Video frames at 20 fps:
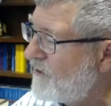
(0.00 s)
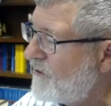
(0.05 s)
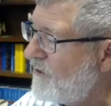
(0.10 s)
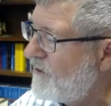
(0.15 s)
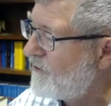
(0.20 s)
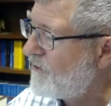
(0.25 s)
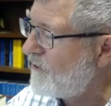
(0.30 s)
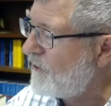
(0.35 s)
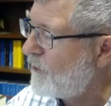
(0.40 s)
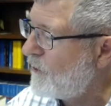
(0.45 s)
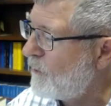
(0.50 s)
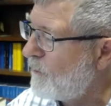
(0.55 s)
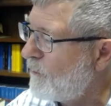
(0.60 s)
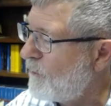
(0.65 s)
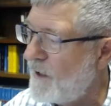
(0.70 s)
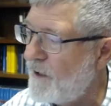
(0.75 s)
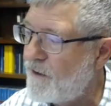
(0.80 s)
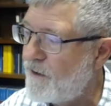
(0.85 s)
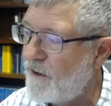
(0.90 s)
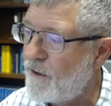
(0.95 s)
is
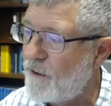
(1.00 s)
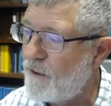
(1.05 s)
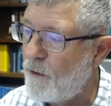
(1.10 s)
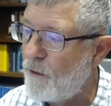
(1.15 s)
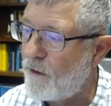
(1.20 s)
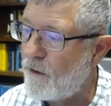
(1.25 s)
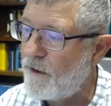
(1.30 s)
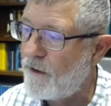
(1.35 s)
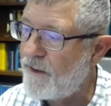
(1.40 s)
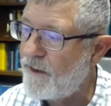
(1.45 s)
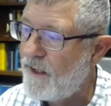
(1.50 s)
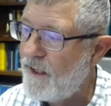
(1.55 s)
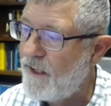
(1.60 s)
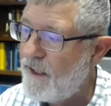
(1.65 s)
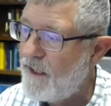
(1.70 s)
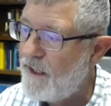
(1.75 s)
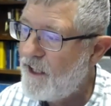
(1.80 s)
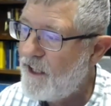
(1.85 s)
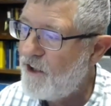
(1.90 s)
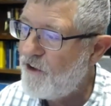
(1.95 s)
considerably to the north.
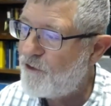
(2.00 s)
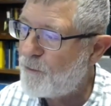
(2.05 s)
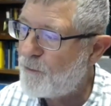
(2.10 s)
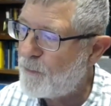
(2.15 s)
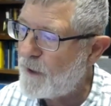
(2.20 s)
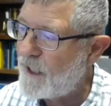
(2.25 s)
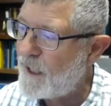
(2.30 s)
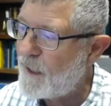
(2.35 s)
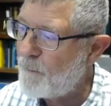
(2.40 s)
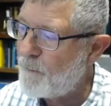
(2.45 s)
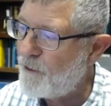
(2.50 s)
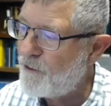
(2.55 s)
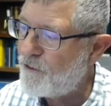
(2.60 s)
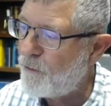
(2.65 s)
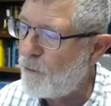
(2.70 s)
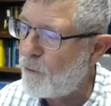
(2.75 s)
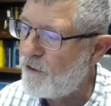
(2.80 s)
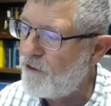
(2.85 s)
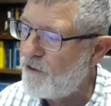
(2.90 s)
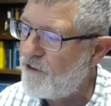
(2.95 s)
He split up his
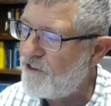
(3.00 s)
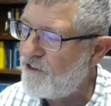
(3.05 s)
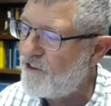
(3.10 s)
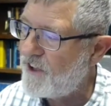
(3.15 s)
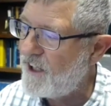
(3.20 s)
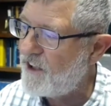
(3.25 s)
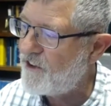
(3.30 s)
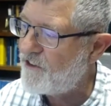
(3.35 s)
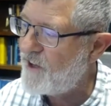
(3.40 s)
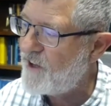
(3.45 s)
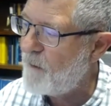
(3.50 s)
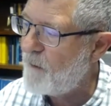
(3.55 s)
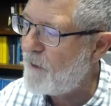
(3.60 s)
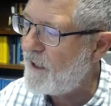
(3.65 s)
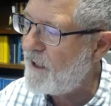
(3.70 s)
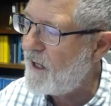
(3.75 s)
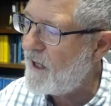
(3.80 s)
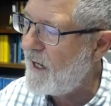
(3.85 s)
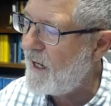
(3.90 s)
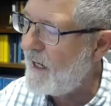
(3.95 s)
forces against them
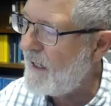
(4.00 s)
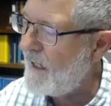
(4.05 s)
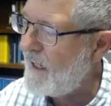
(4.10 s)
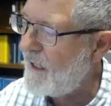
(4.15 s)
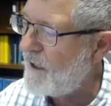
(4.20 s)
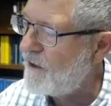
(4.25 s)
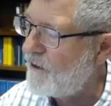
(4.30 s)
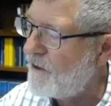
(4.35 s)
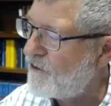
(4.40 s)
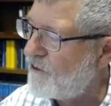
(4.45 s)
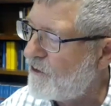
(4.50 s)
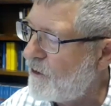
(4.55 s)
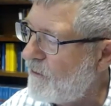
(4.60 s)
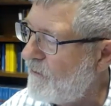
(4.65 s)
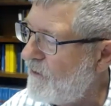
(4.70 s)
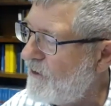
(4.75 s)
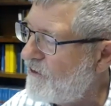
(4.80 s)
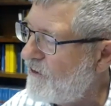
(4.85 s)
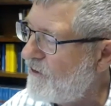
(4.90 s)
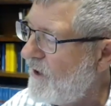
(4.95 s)
at night, he and his
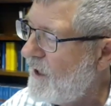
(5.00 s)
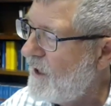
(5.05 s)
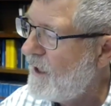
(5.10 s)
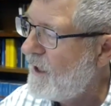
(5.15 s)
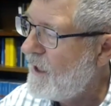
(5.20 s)
service,